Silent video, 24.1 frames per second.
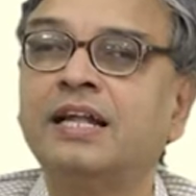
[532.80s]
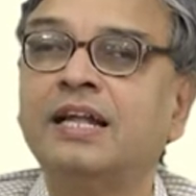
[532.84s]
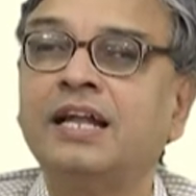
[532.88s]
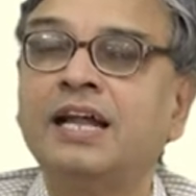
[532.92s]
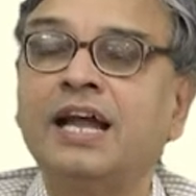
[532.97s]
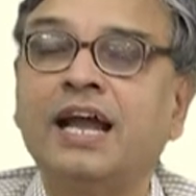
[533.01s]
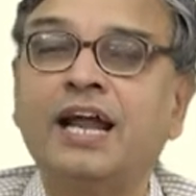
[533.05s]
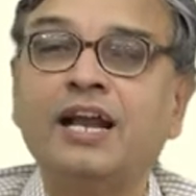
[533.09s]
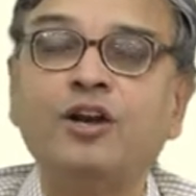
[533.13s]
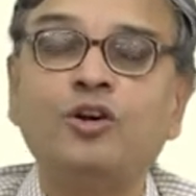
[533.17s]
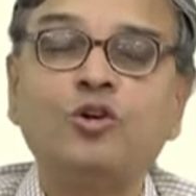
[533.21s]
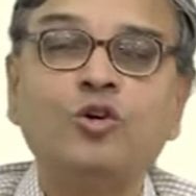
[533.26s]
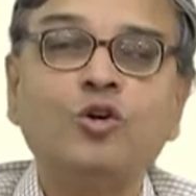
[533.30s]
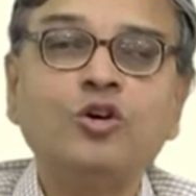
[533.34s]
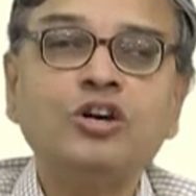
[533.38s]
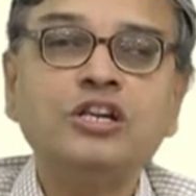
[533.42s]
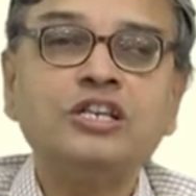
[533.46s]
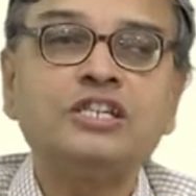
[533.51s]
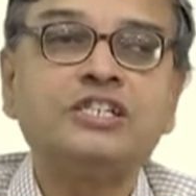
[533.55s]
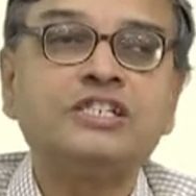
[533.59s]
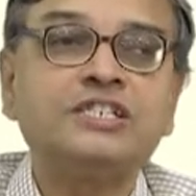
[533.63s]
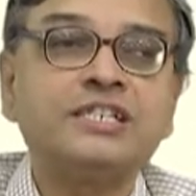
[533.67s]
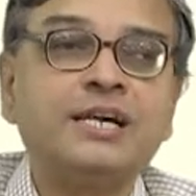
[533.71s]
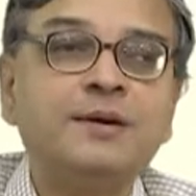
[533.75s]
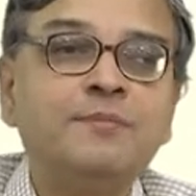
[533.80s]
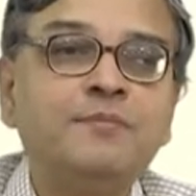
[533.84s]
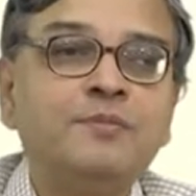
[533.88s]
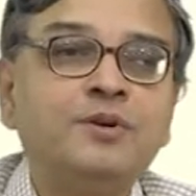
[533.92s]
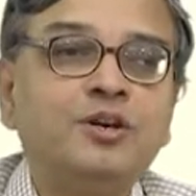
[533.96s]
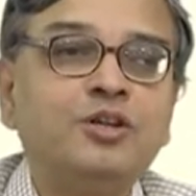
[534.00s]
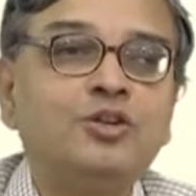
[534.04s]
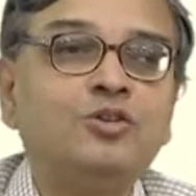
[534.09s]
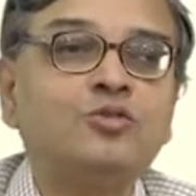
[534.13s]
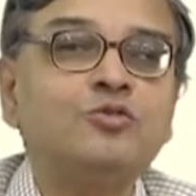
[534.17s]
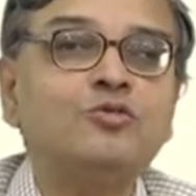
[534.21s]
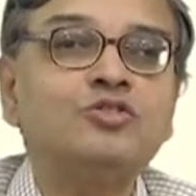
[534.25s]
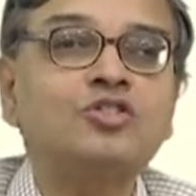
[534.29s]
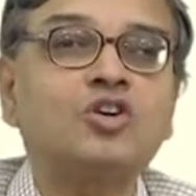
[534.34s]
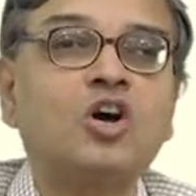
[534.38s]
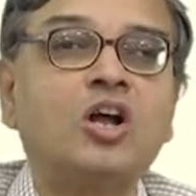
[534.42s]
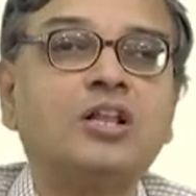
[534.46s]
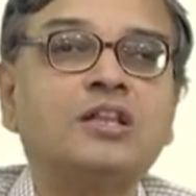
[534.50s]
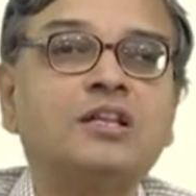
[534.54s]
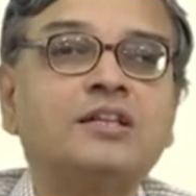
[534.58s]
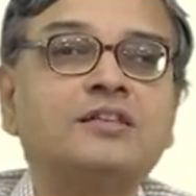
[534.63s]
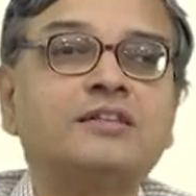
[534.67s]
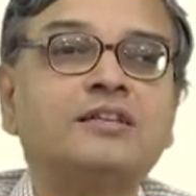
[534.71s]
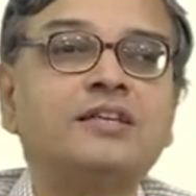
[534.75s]
And do not jump to use
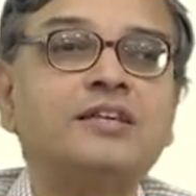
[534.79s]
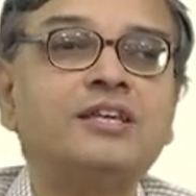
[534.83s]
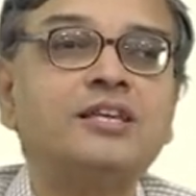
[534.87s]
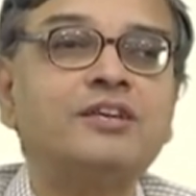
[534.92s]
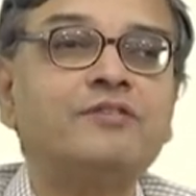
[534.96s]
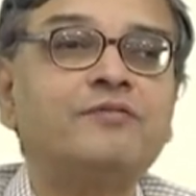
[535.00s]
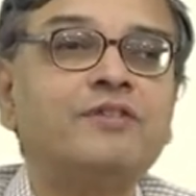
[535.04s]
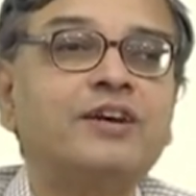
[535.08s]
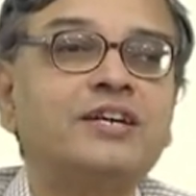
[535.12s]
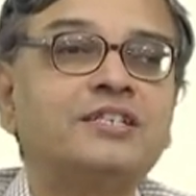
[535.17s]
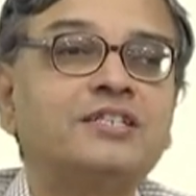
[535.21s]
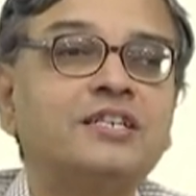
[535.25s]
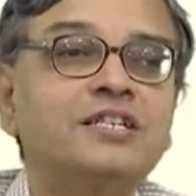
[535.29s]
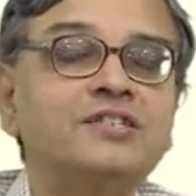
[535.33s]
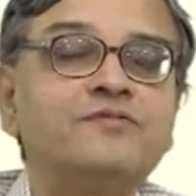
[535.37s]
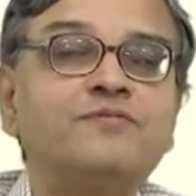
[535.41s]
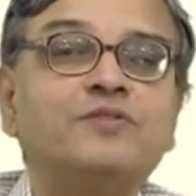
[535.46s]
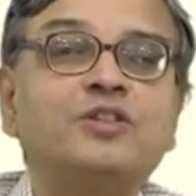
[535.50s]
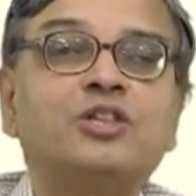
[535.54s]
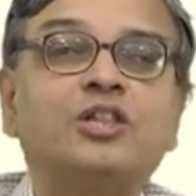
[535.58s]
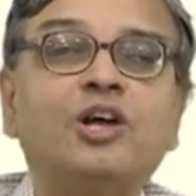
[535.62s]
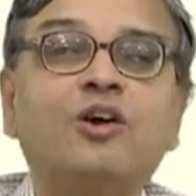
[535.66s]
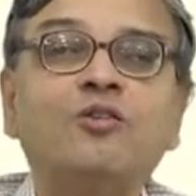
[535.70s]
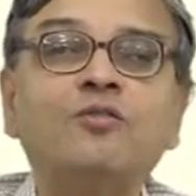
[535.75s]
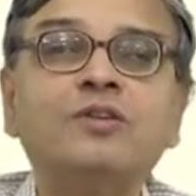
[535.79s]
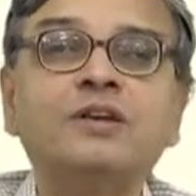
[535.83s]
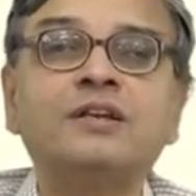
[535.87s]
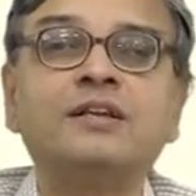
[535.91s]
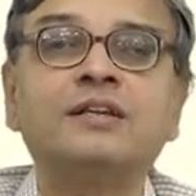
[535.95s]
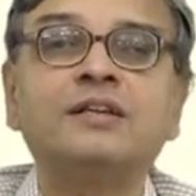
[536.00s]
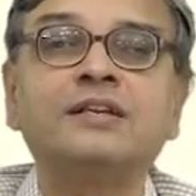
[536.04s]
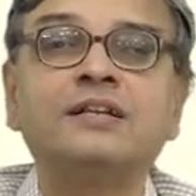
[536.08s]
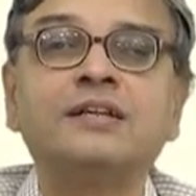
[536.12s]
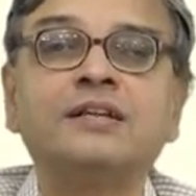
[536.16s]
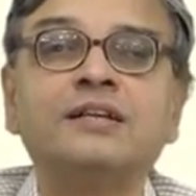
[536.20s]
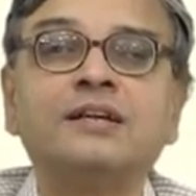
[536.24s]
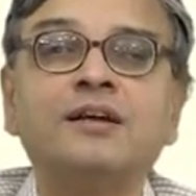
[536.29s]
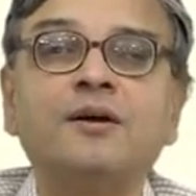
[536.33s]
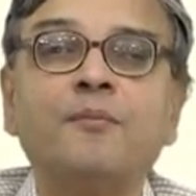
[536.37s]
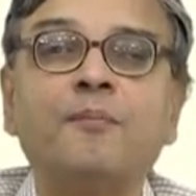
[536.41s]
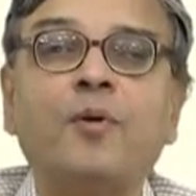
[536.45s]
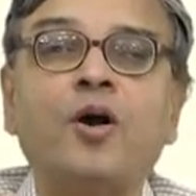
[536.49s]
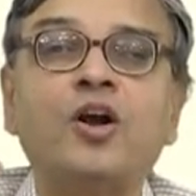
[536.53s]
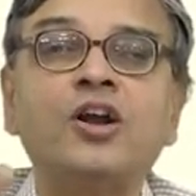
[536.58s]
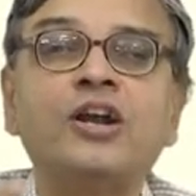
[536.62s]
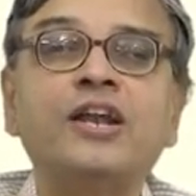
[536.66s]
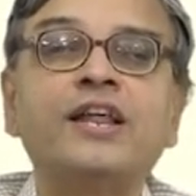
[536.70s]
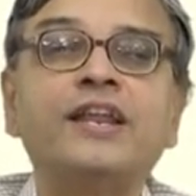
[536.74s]
all the three equations without
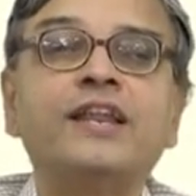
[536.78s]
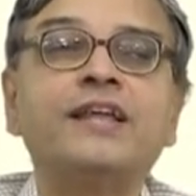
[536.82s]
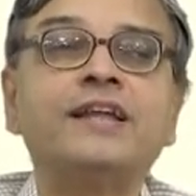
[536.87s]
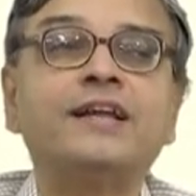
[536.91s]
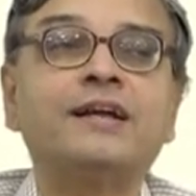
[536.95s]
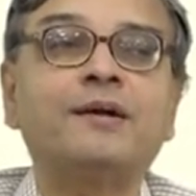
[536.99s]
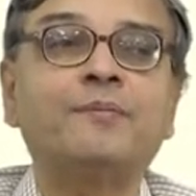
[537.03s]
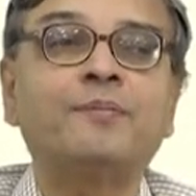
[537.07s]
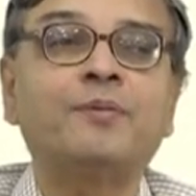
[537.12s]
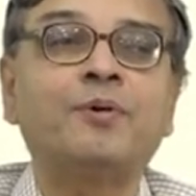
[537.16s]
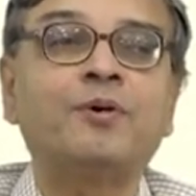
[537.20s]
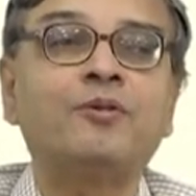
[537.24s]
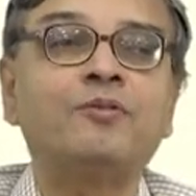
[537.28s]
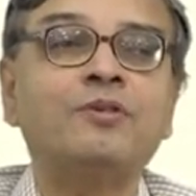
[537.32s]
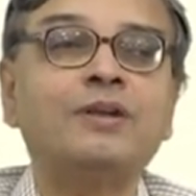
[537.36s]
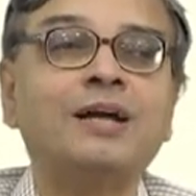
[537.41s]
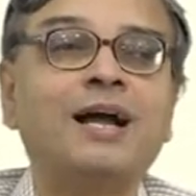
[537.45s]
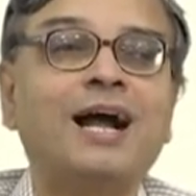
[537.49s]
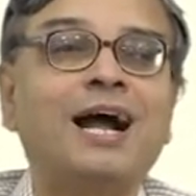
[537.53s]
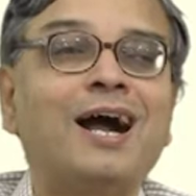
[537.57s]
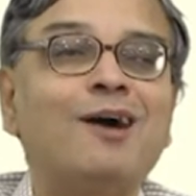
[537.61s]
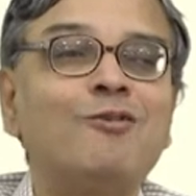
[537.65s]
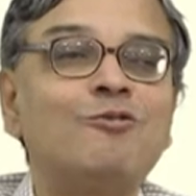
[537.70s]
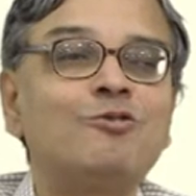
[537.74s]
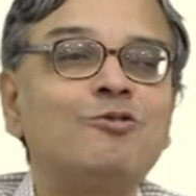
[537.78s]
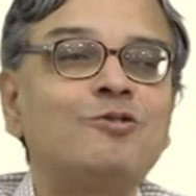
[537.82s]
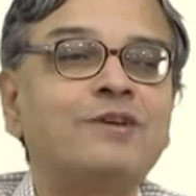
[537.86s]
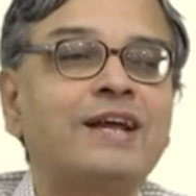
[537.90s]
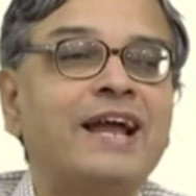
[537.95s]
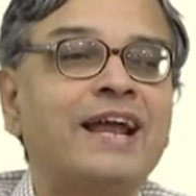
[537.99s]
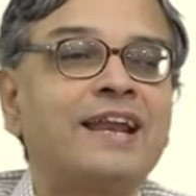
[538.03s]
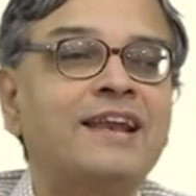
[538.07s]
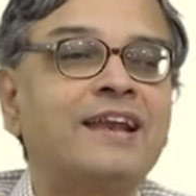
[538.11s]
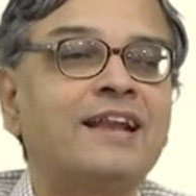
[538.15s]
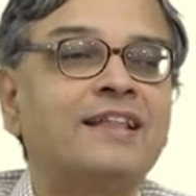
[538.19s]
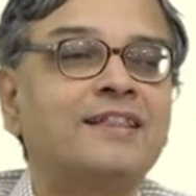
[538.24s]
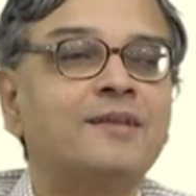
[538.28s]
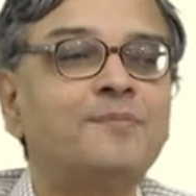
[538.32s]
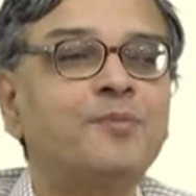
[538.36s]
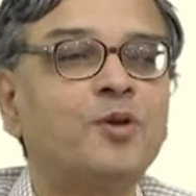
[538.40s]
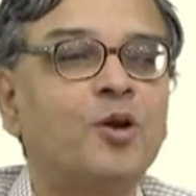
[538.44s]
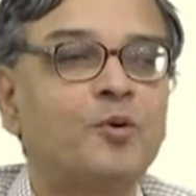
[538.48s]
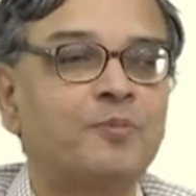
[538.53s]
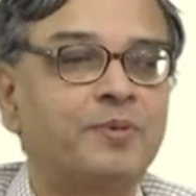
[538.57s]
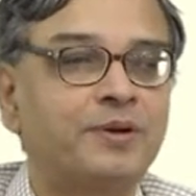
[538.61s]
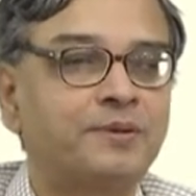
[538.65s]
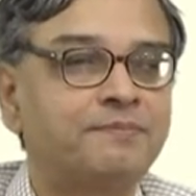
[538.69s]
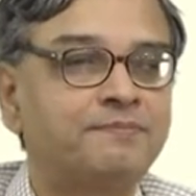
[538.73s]
pondering about how to handle the
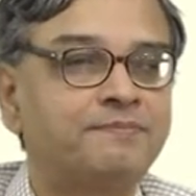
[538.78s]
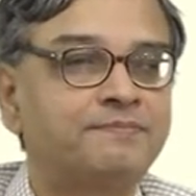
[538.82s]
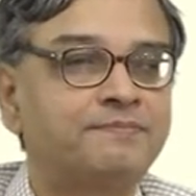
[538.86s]
problem.